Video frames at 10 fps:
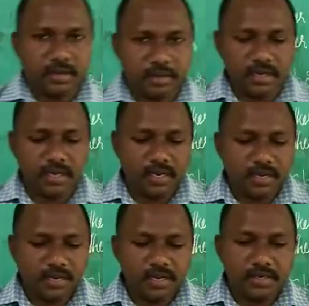Okay,
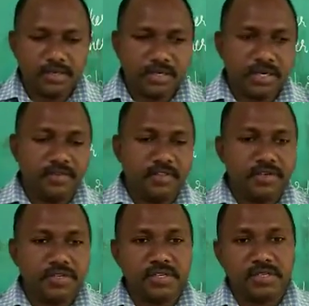she, even
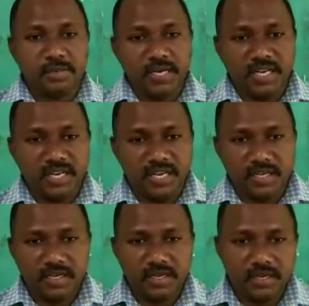though she is a Malayali,
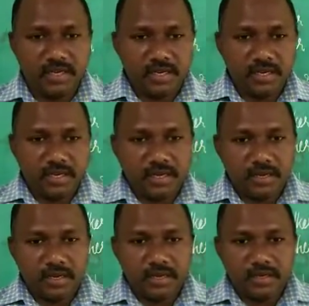
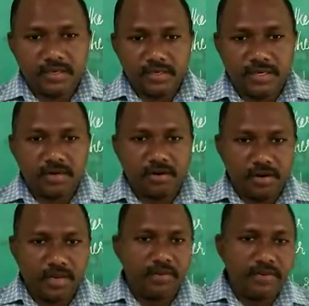she wrote
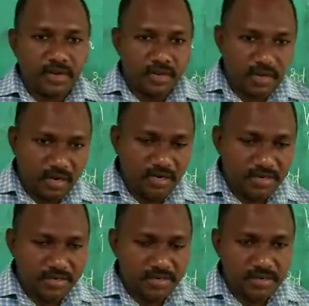even in English,
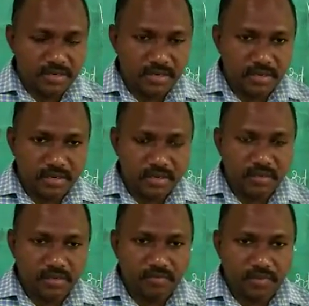
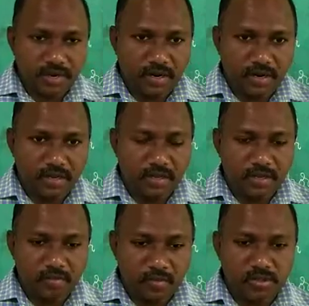where
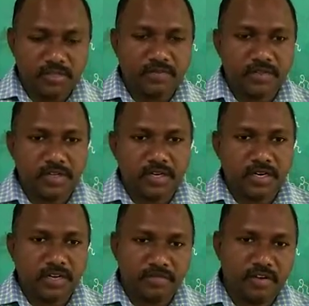most of the
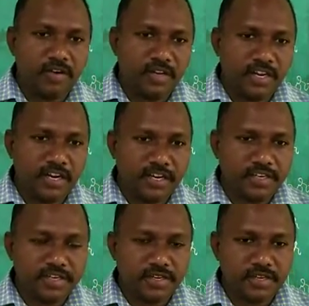children are following English.